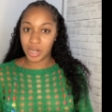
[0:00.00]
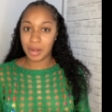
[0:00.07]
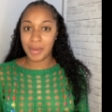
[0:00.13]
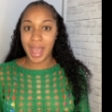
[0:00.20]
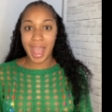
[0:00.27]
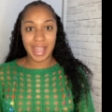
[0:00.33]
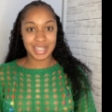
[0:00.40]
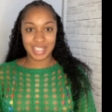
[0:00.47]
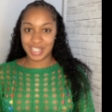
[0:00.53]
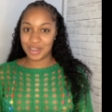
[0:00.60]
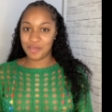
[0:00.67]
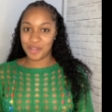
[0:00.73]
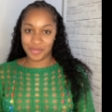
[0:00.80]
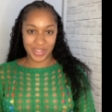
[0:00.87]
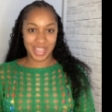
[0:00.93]
I'm actually
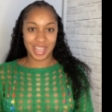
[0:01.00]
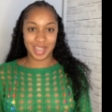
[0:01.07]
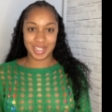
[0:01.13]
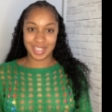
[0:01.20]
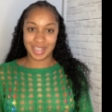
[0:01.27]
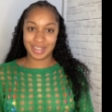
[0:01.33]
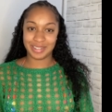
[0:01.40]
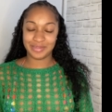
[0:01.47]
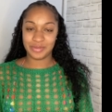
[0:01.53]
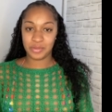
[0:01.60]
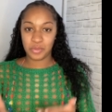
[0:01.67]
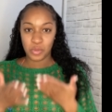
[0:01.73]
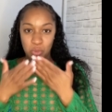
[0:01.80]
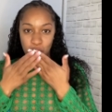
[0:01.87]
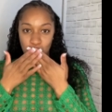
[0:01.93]
on vacation.
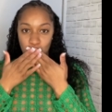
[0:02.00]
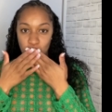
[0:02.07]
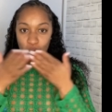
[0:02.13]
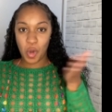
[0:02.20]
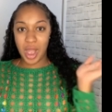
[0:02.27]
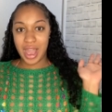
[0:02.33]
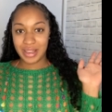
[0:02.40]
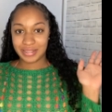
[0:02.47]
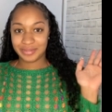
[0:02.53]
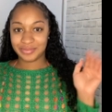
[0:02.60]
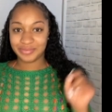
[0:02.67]
Bye.